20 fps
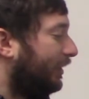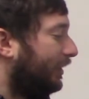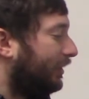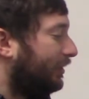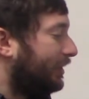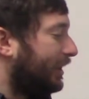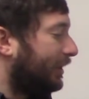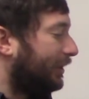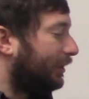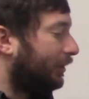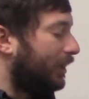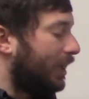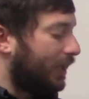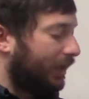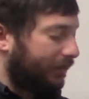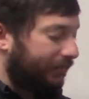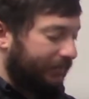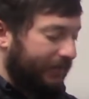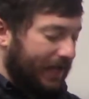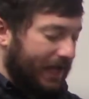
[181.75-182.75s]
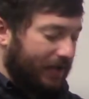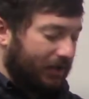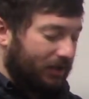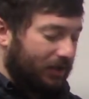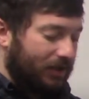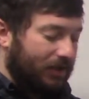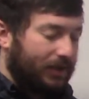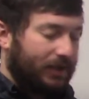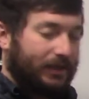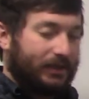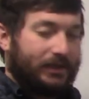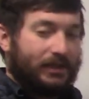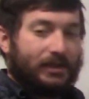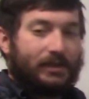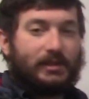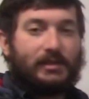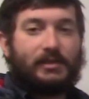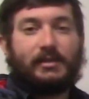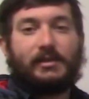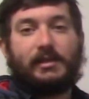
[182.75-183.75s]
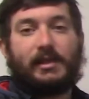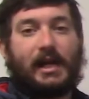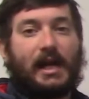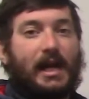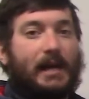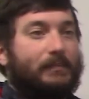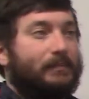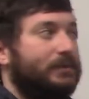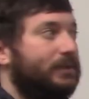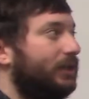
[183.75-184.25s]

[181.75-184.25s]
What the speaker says: take the log of that on top.